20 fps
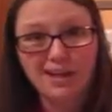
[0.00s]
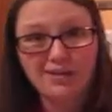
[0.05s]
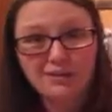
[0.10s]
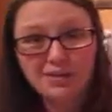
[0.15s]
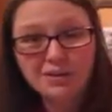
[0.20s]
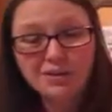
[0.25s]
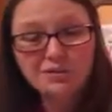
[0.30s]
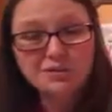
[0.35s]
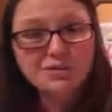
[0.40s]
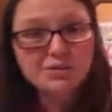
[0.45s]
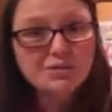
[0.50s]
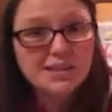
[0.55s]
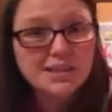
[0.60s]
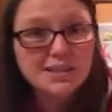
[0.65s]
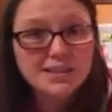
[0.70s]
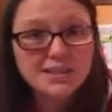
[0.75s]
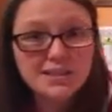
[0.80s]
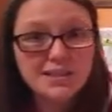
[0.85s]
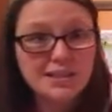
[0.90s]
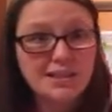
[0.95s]
If you don't do
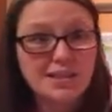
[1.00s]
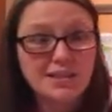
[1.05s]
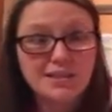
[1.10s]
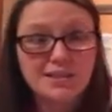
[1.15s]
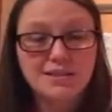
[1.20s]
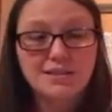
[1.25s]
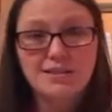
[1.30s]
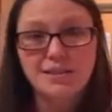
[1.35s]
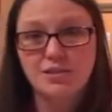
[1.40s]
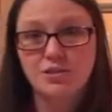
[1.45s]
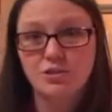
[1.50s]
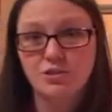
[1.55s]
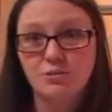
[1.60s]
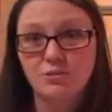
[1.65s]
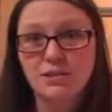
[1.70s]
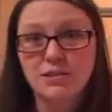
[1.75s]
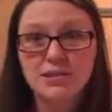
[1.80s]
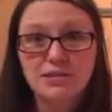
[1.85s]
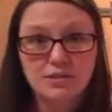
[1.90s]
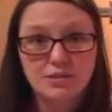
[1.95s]
this, then that's your
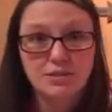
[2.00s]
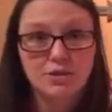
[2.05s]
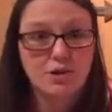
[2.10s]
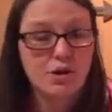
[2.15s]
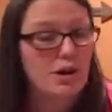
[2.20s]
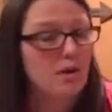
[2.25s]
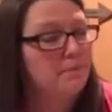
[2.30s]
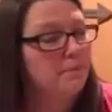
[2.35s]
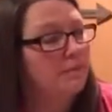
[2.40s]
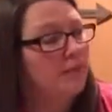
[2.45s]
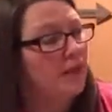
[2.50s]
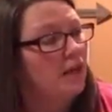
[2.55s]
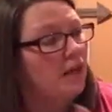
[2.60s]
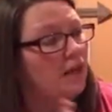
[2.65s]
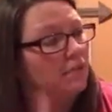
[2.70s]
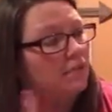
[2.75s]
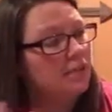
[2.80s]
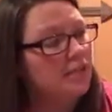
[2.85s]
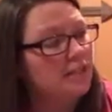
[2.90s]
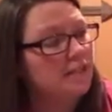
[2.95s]
business, your call.
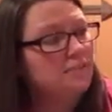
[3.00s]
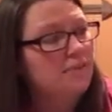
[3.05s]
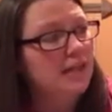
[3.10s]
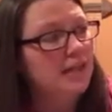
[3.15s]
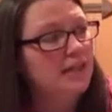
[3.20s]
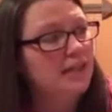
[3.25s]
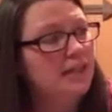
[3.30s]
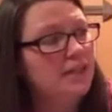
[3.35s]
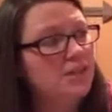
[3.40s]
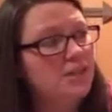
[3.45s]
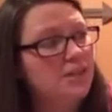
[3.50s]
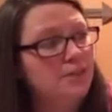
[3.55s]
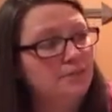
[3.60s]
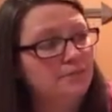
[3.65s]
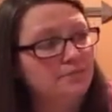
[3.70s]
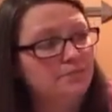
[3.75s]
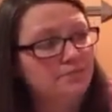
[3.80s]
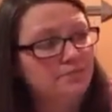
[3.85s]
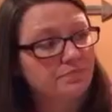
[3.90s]
But that's what I like to do.